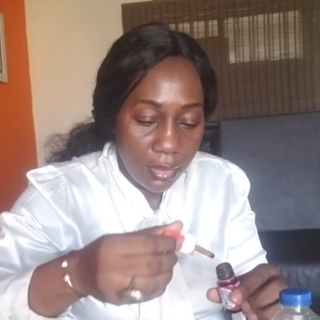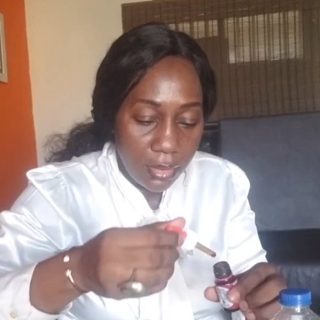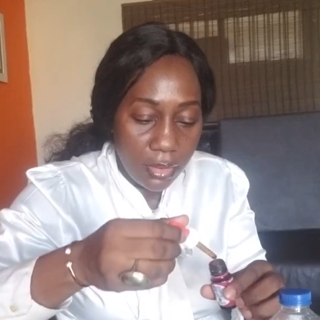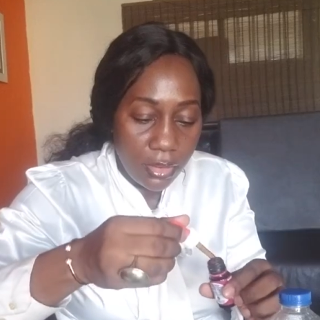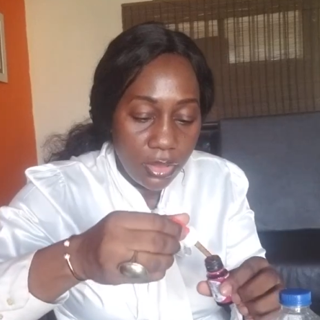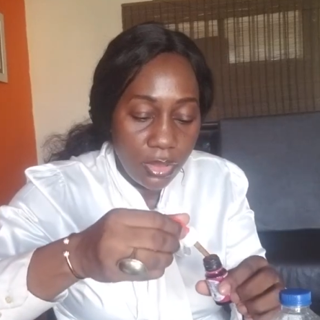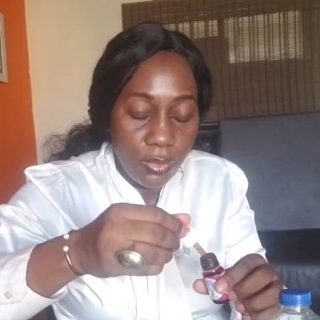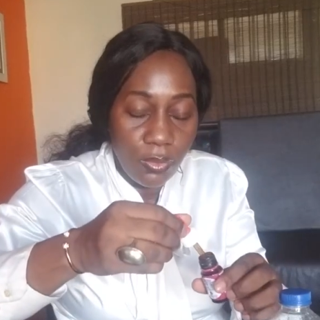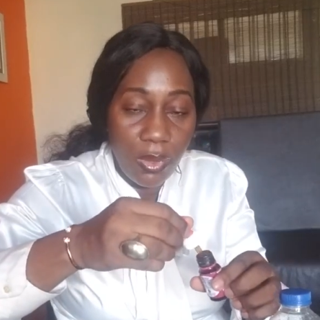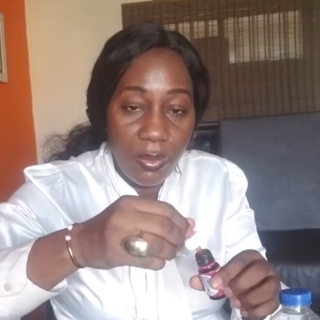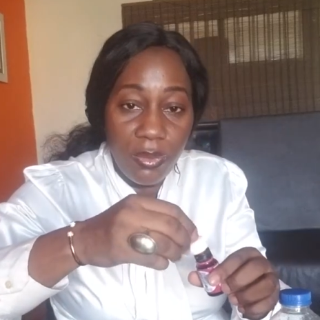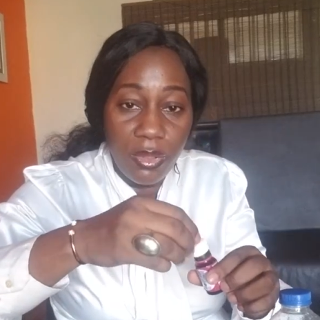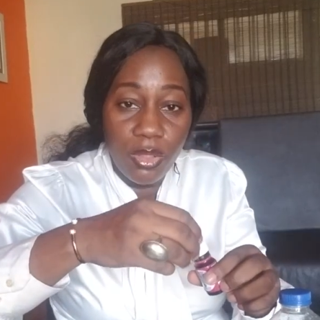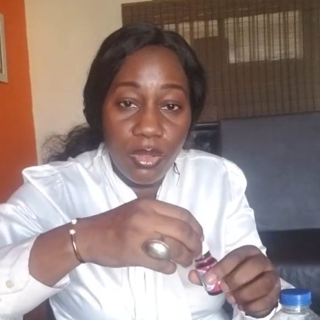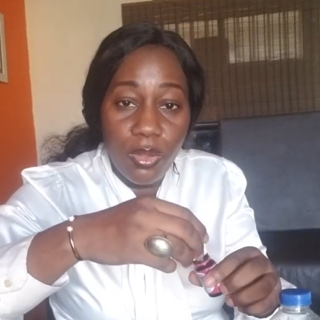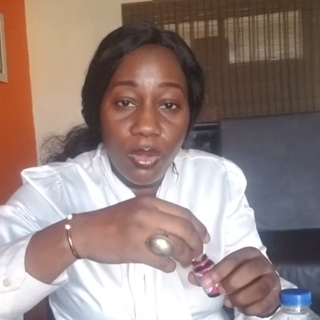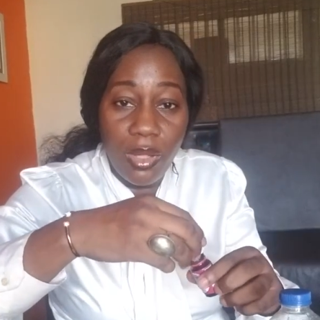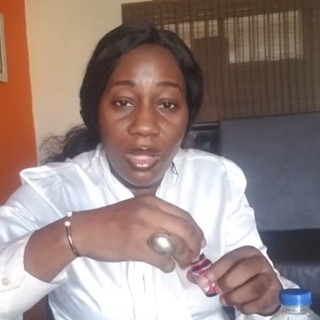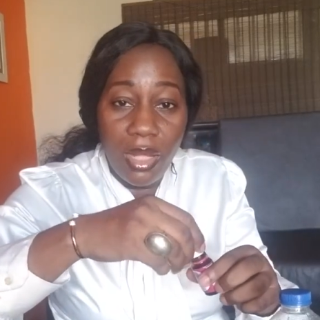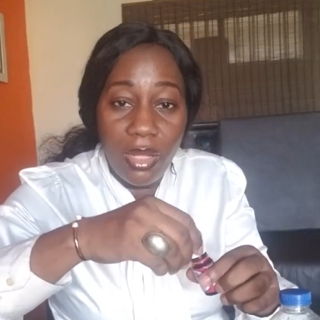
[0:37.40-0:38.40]
So when we
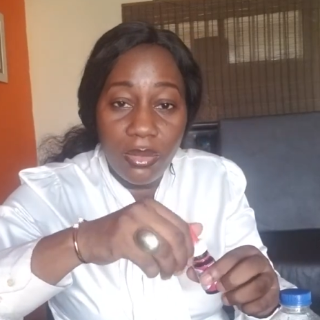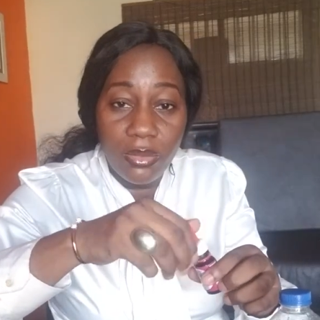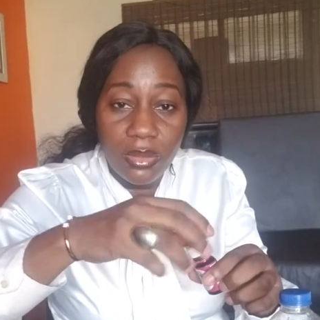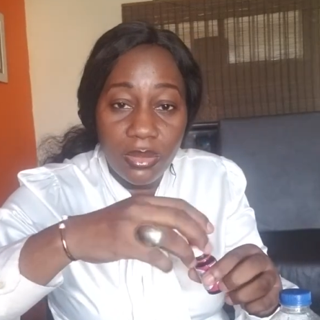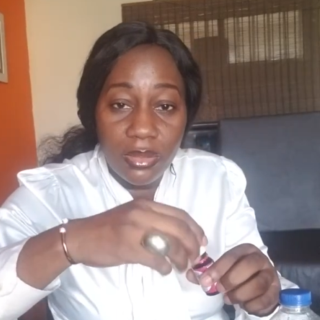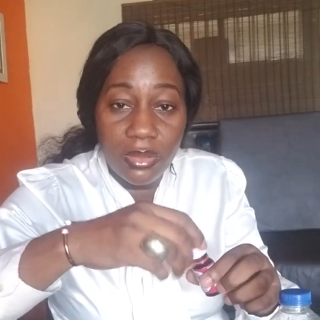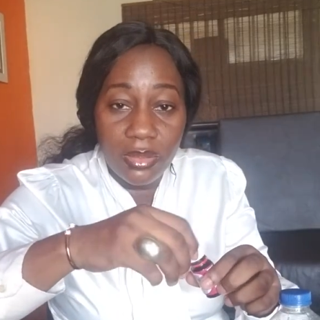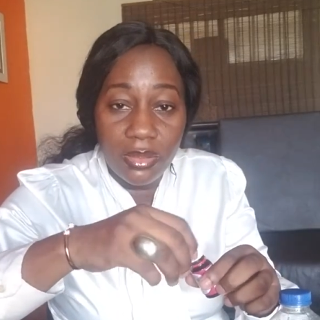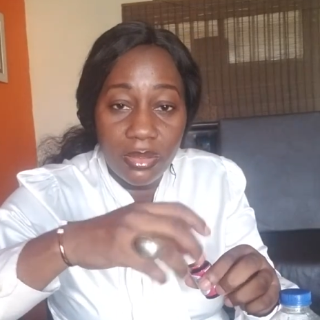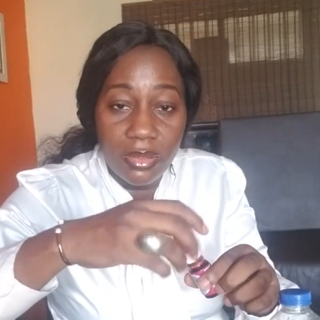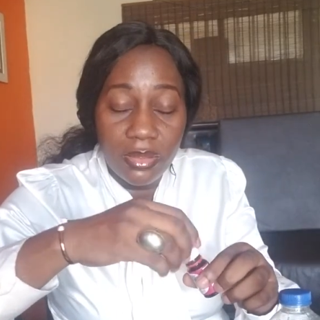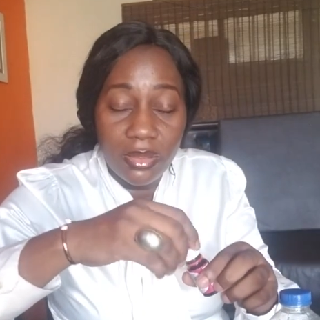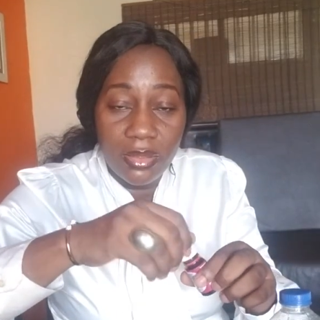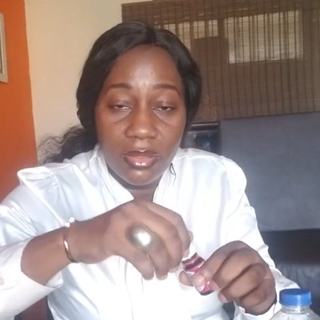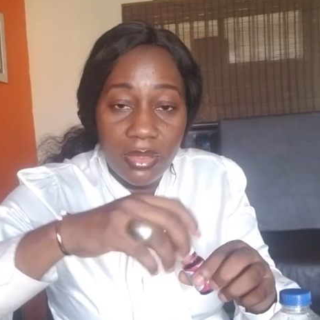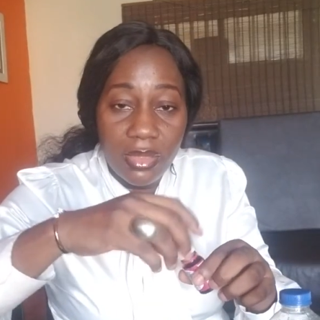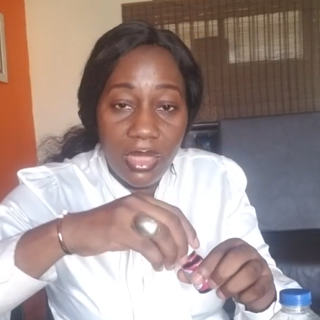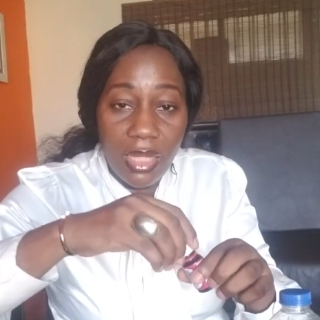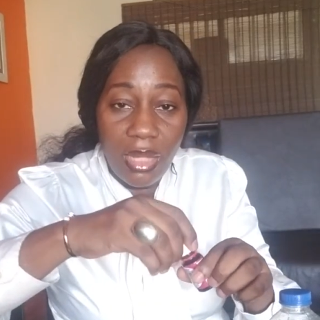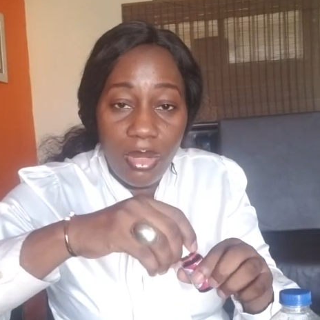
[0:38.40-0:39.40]
go out,
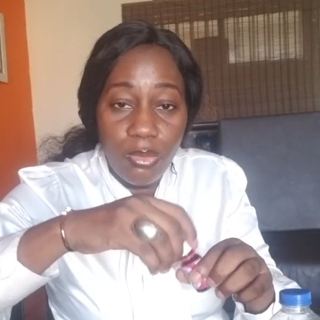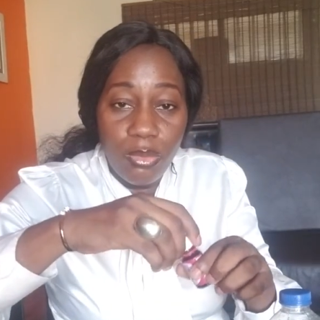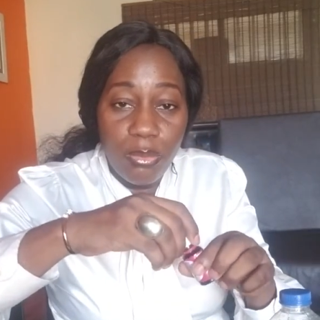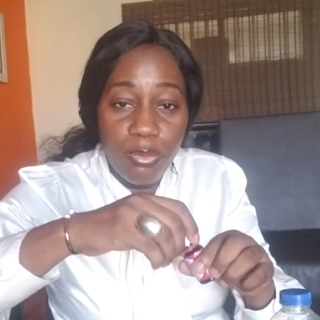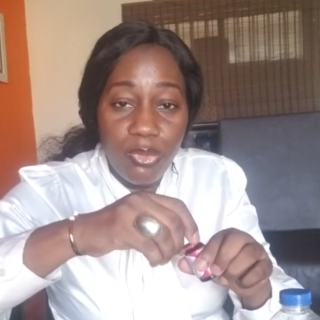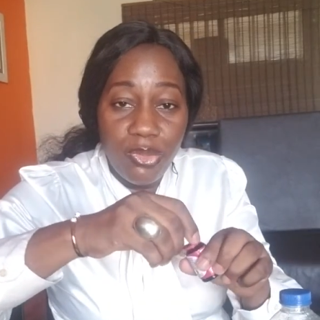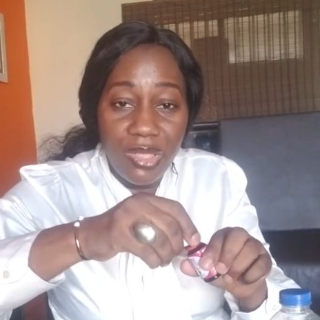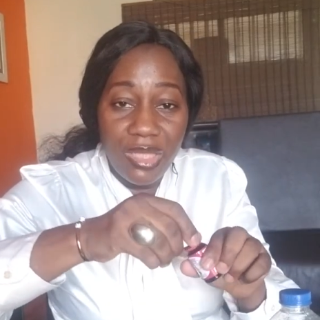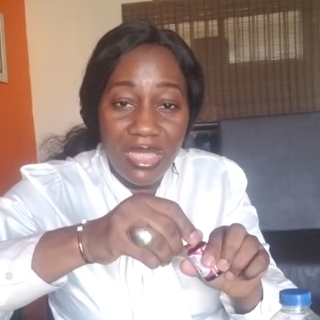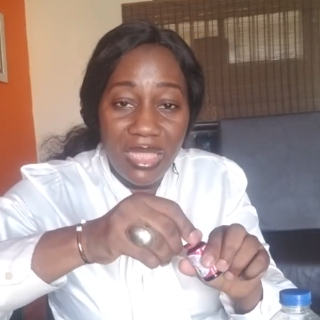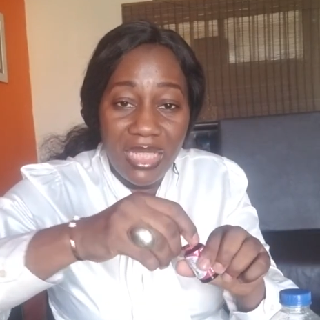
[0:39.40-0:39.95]
I will breathe